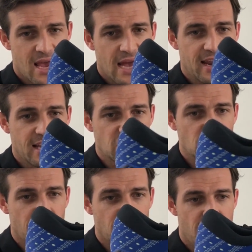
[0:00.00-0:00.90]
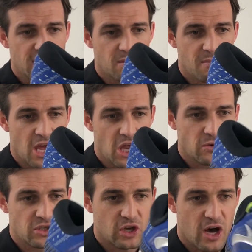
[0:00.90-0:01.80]
And then as you swing it around to the
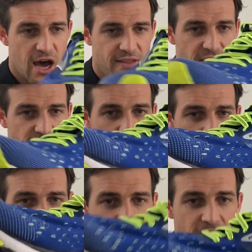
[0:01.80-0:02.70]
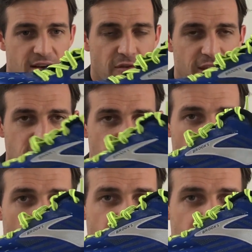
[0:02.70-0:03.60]
medial side, they've gone for that sort of
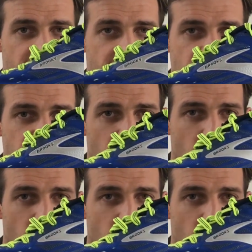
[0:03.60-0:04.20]
convex,